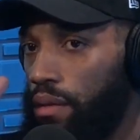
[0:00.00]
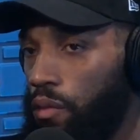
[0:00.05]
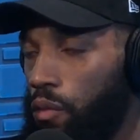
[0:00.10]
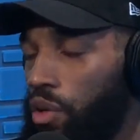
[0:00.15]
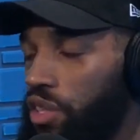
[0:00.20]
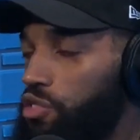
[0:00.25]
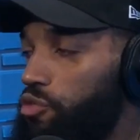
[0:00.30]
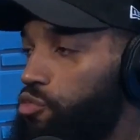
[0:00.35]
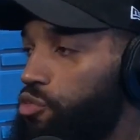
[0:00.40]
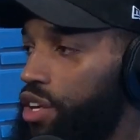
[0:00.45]

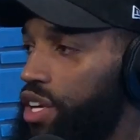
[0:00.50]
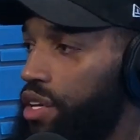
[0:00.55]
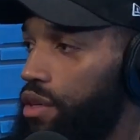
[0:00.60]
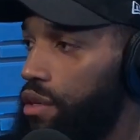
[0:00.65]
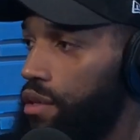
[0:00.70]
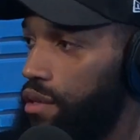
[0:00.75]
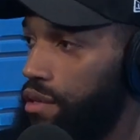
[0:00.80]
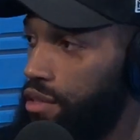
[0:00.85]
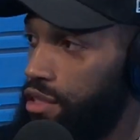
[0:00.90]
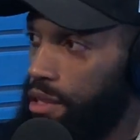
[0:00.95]
What's
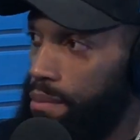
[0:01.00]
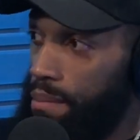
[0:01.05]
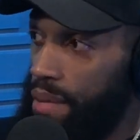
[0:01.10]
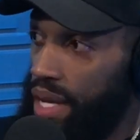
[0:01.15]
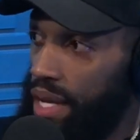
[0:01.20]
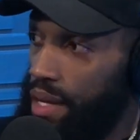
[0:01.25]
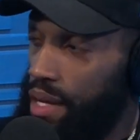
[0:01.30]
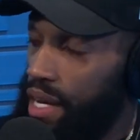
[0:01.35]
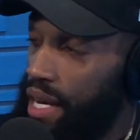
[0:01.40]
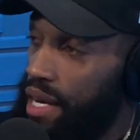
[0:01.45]
real to
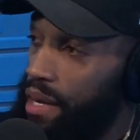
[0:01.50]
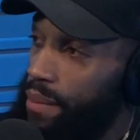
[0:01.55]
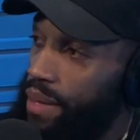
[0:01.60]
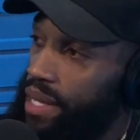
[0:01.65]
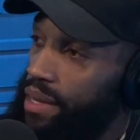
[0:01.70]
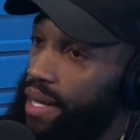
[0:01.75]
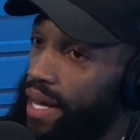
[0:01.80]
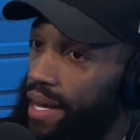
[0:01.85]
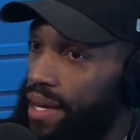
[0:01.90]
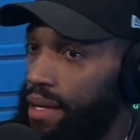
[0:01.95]
me? You know what I
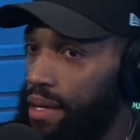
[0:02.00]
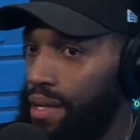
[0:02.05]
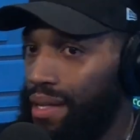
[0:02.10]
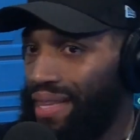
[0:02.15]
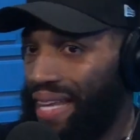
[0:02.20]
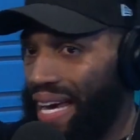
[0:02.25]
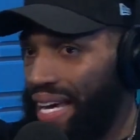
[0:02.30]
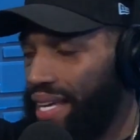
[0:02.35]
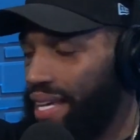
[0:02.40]
mean? Like, that